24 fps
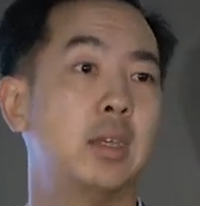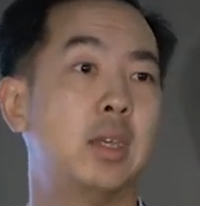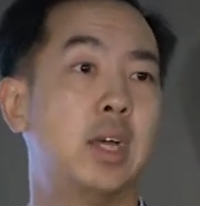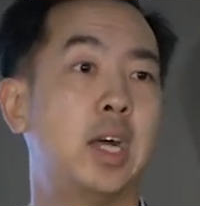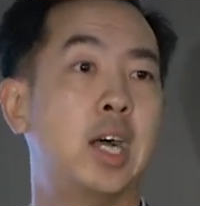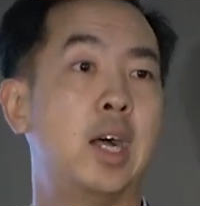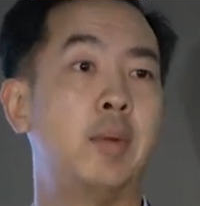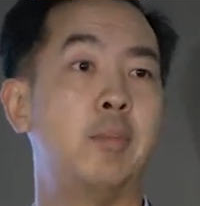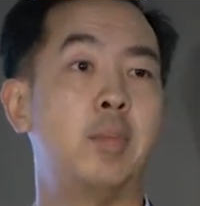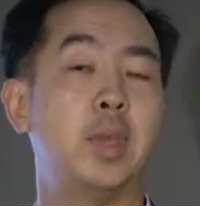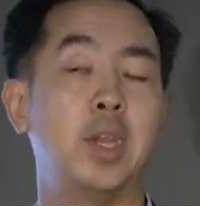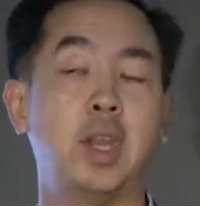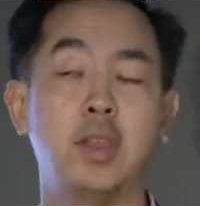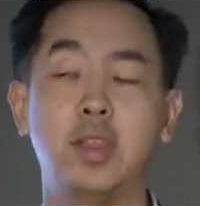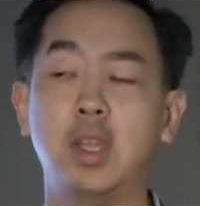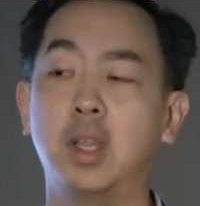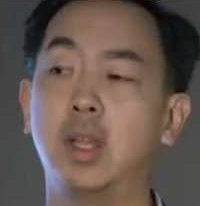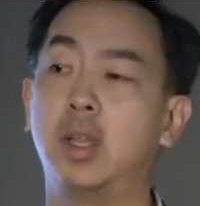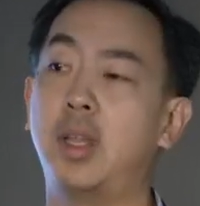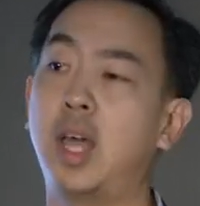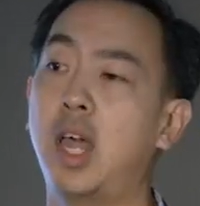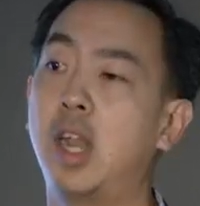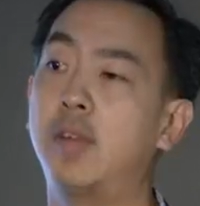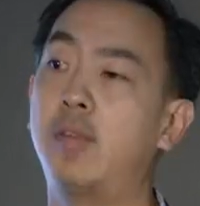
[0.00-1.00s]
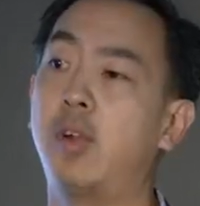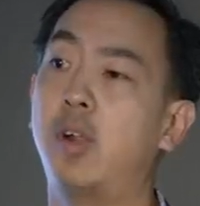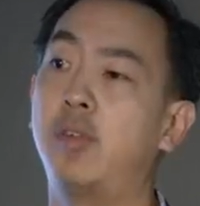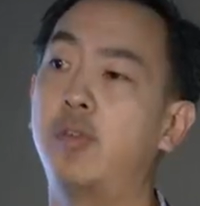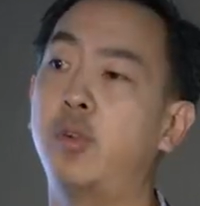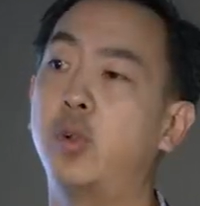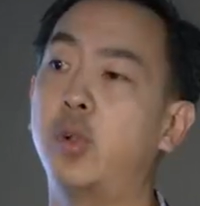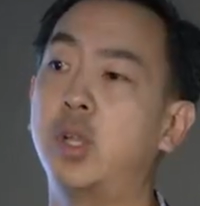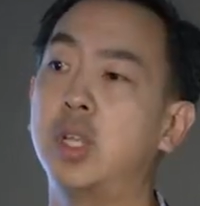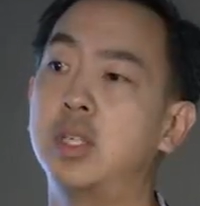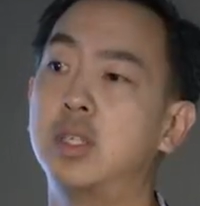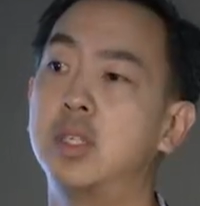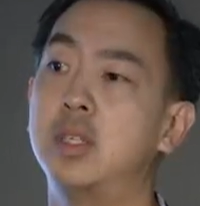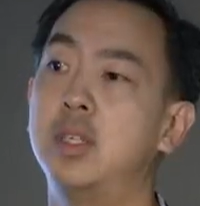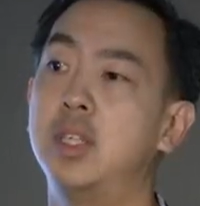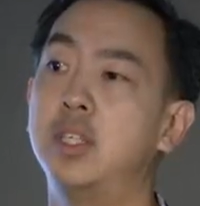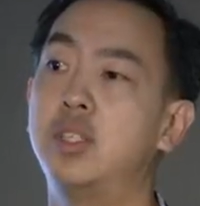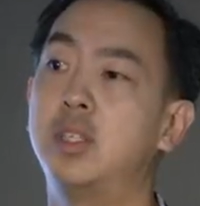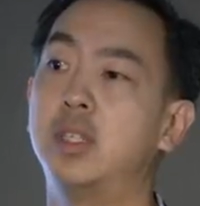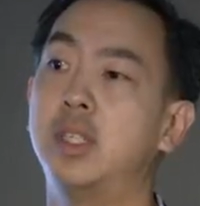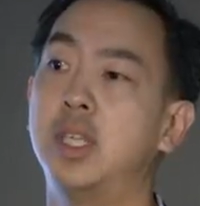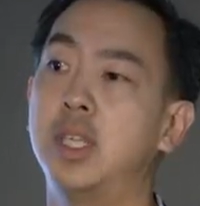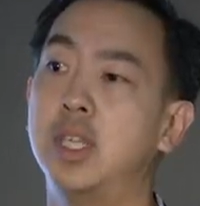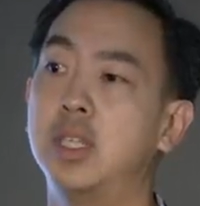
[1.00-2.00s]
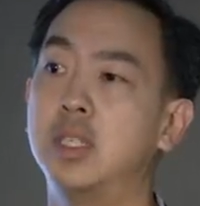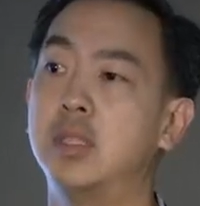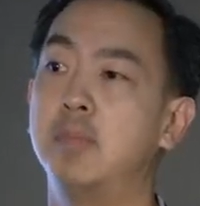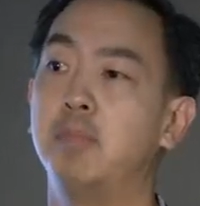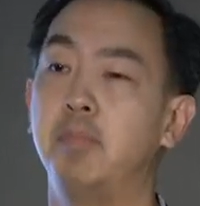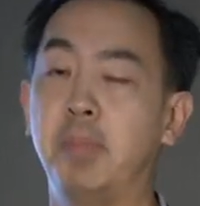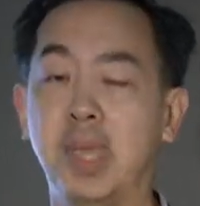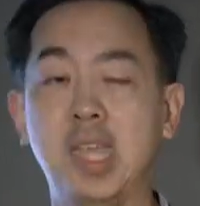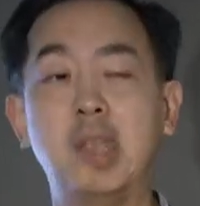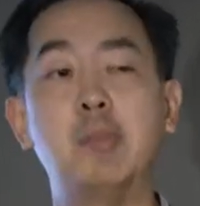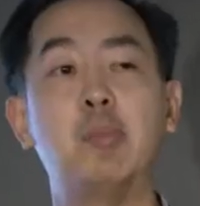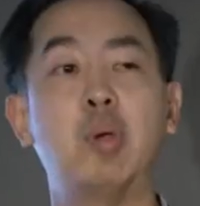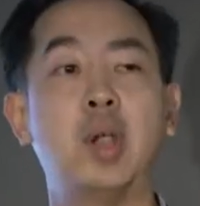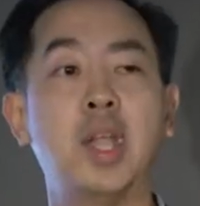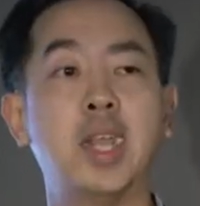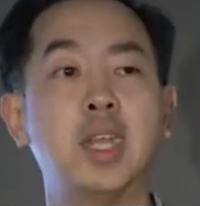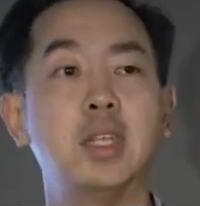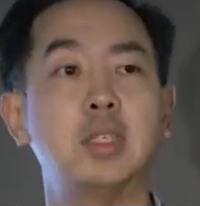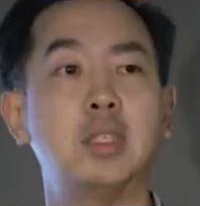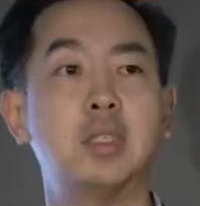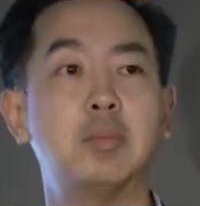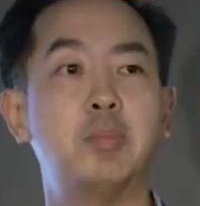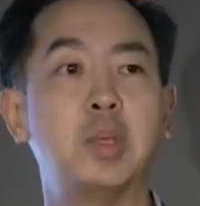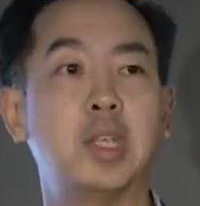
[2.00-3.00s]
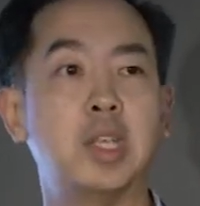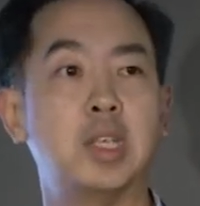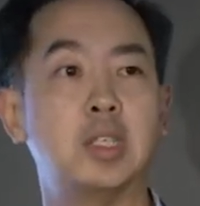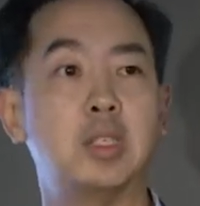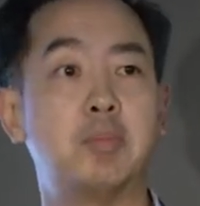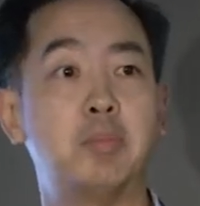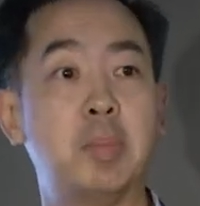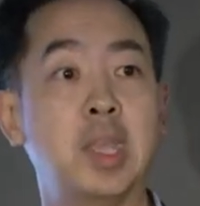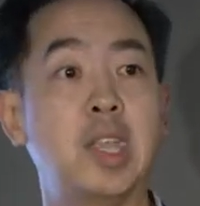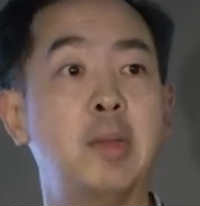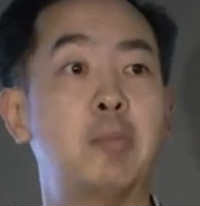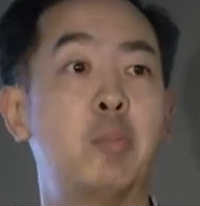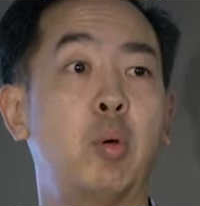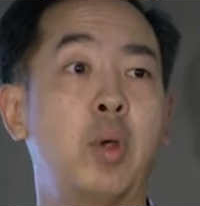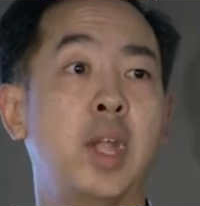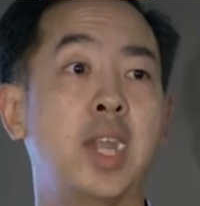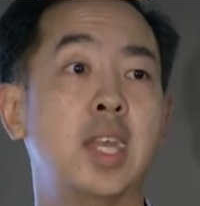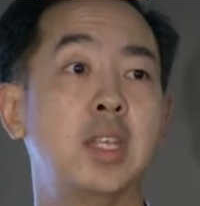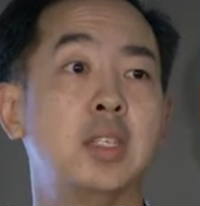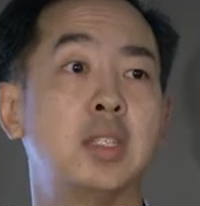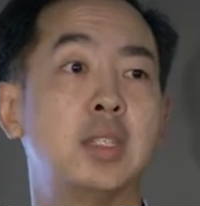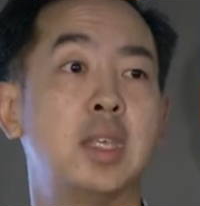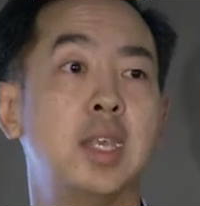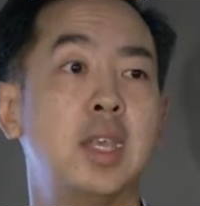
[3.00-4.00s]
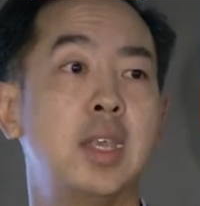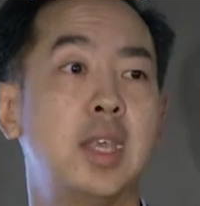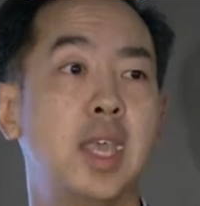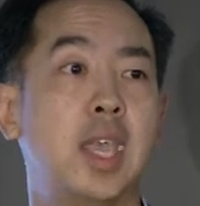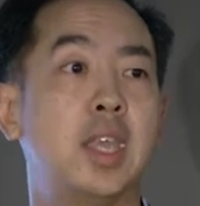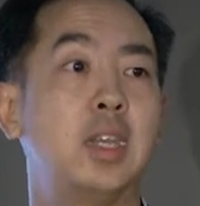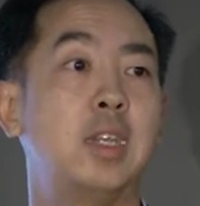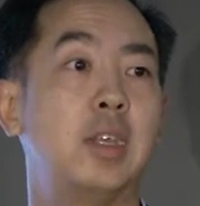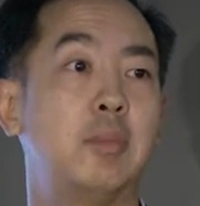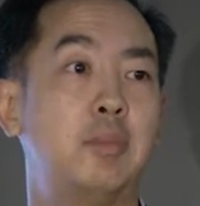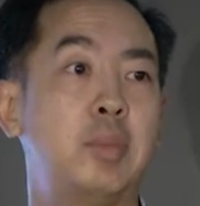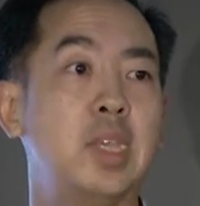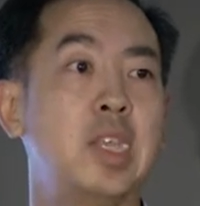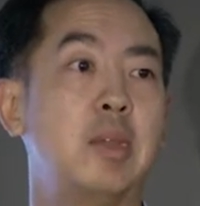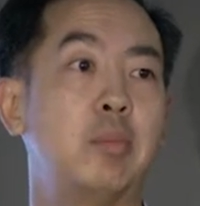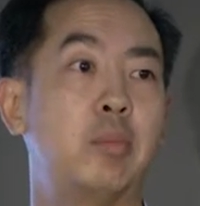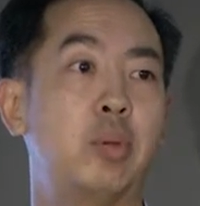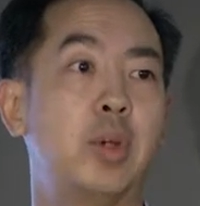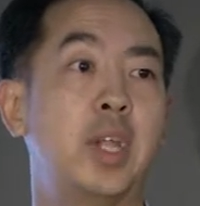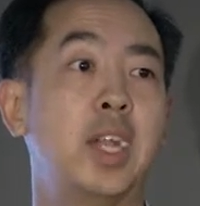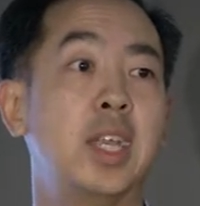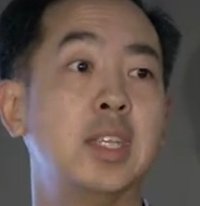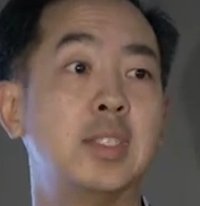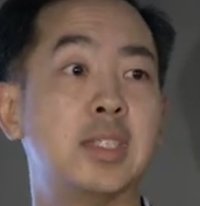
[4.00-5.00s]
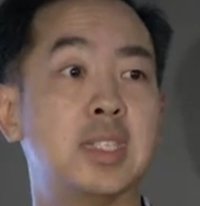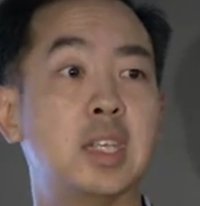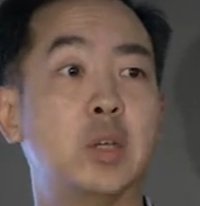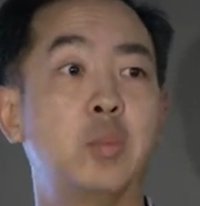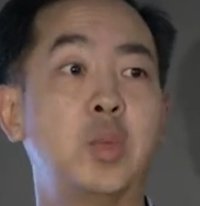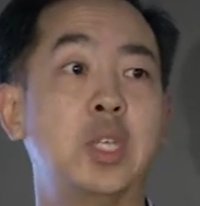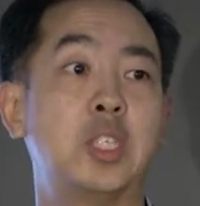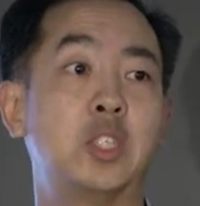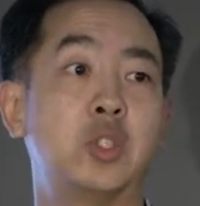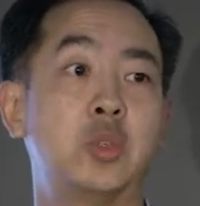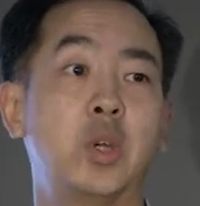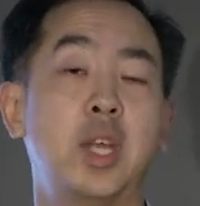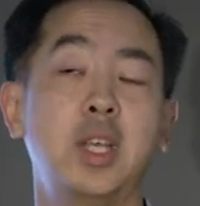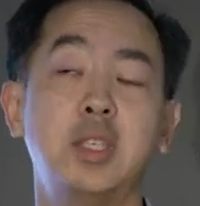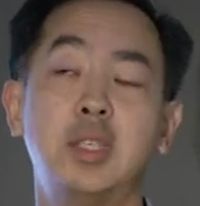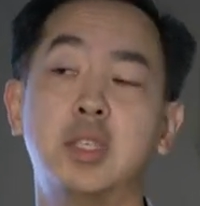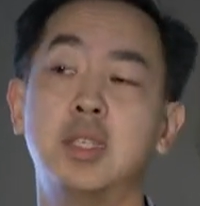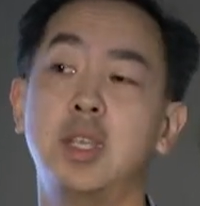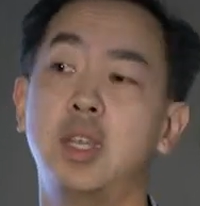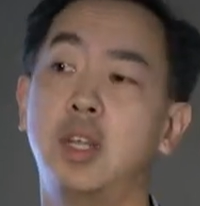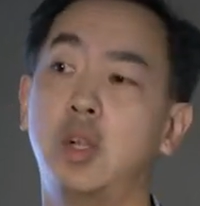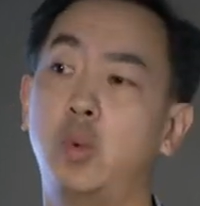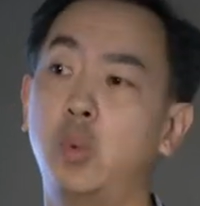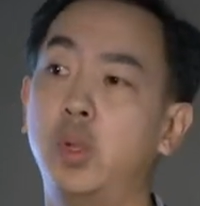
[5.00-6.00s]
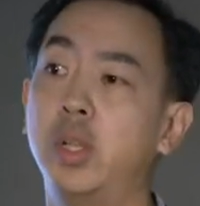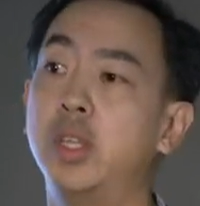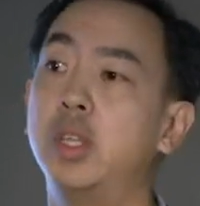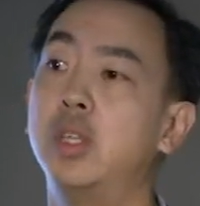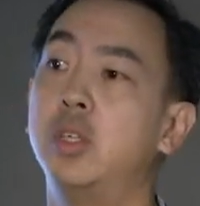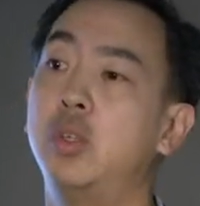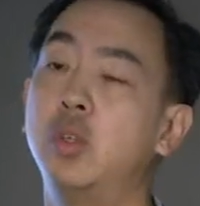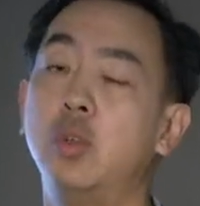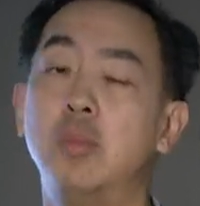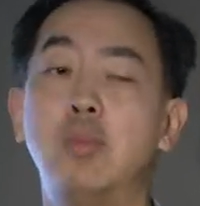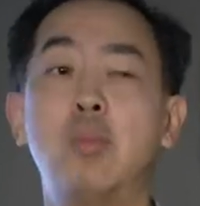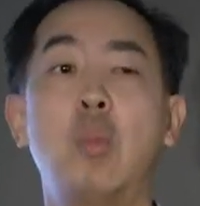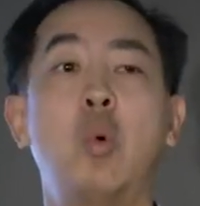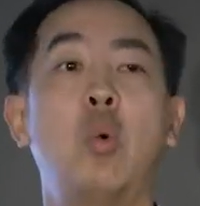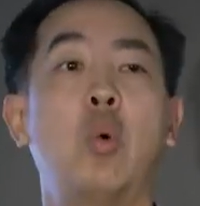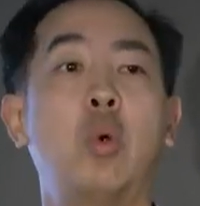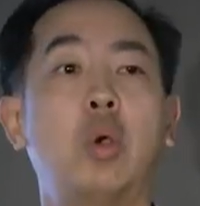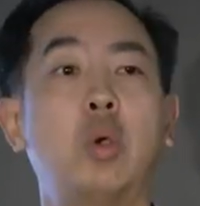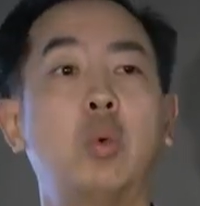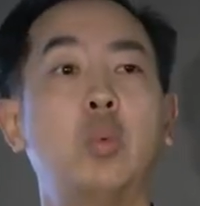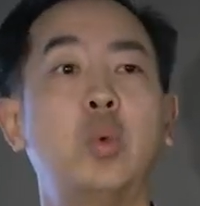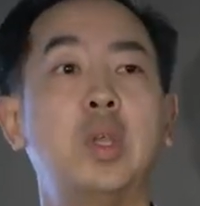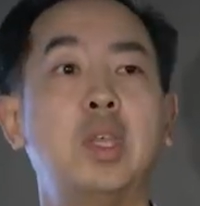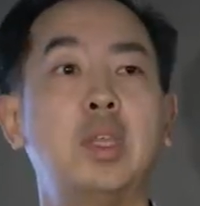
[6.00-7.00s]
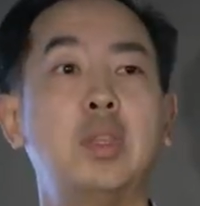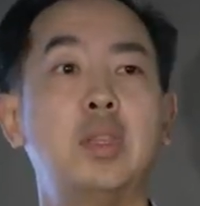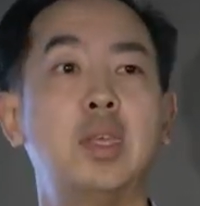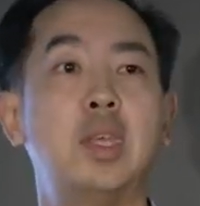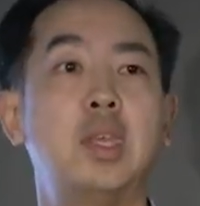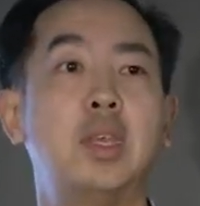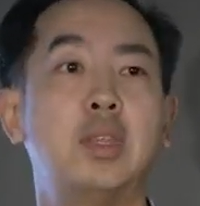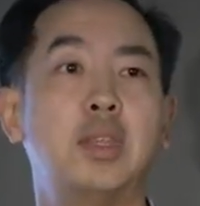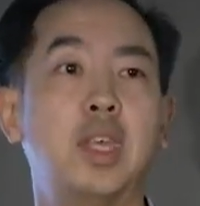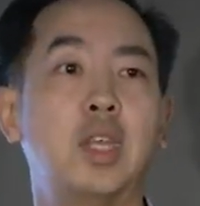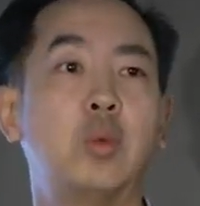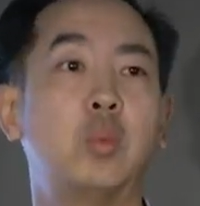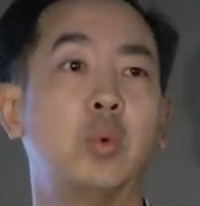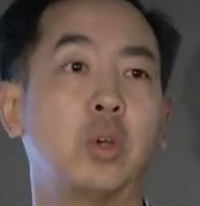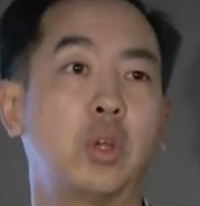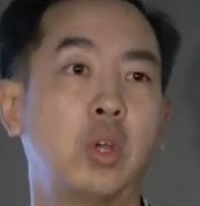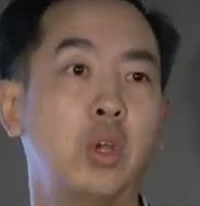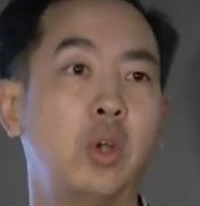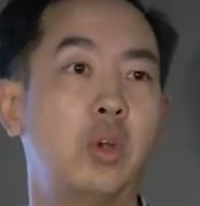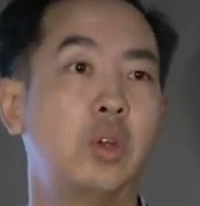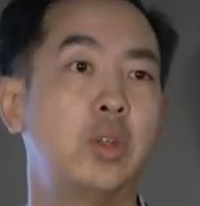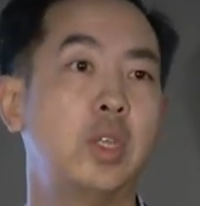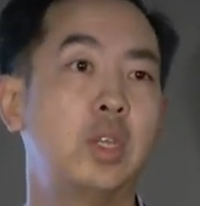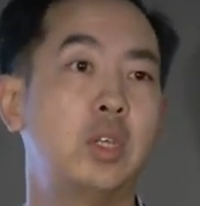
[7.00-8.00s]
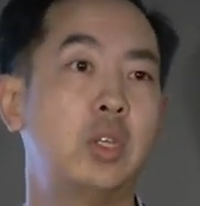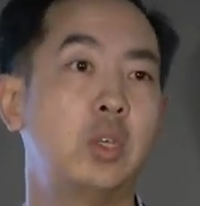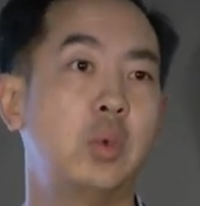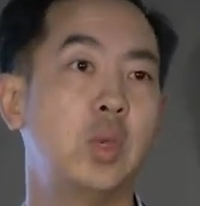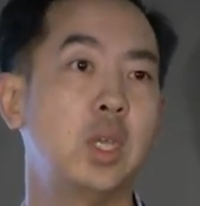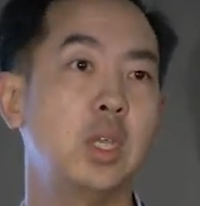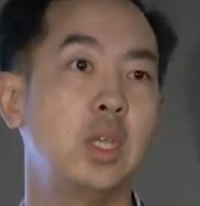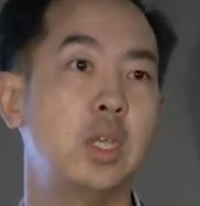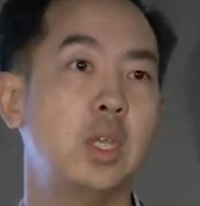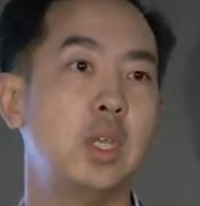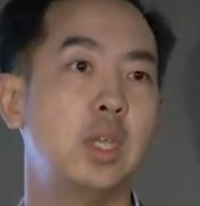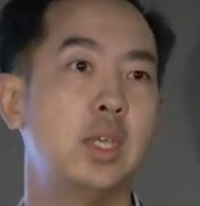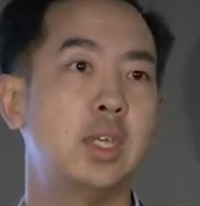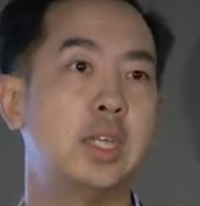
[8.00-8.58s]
And I think a lot of our focus initially is big brands, because big brands end up being brands that we trust and are willing to do more with than we're currently doing.